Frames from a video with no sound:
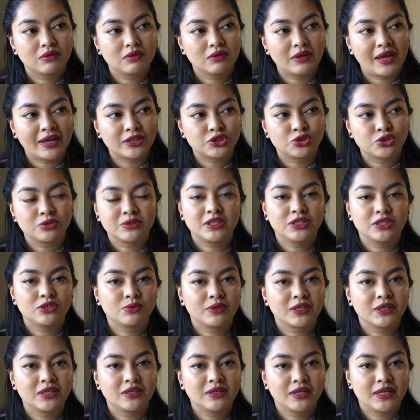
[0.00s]
actually
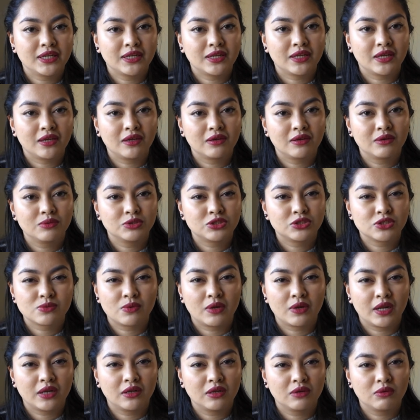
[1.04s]
doing the knitting, which is
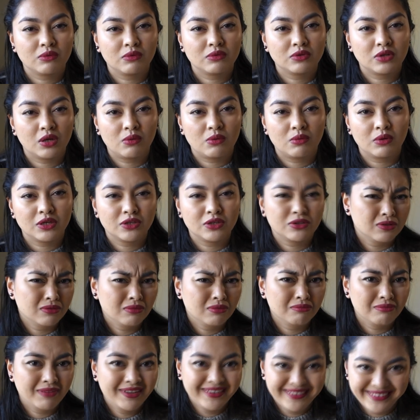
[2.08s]
what I don't want to do
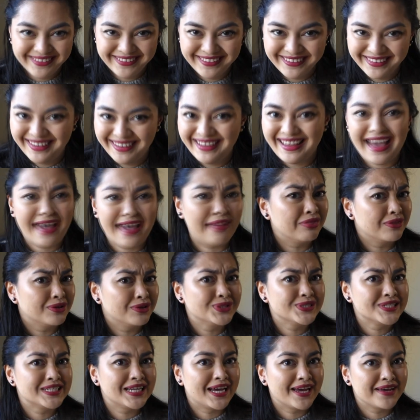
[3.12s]
at
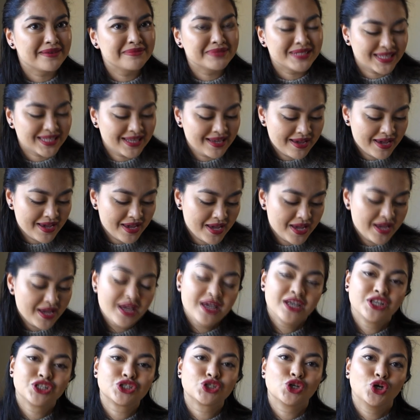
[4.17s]
those times.
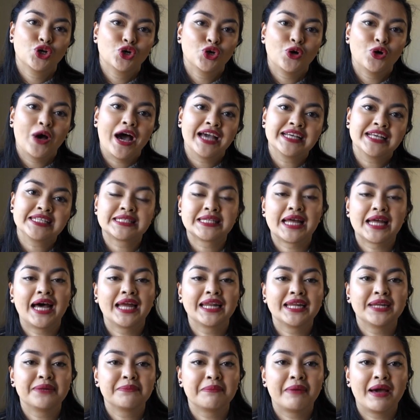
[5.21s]
So I
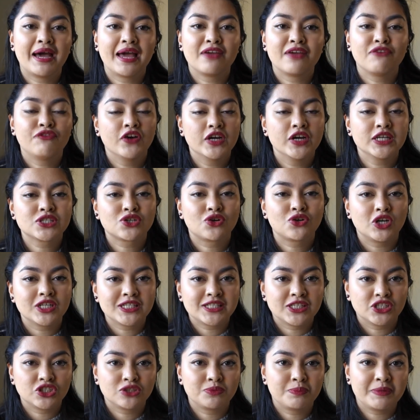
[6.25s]
started my first cross
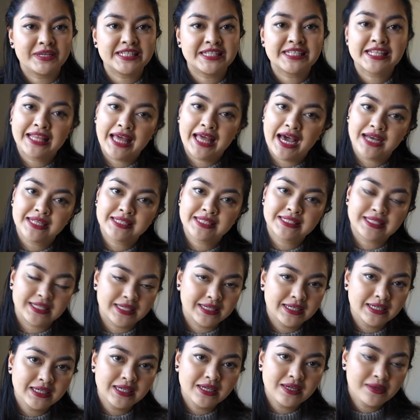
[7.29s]
stitch piece last
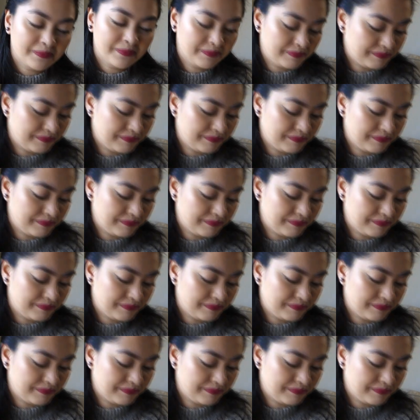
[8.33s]
year,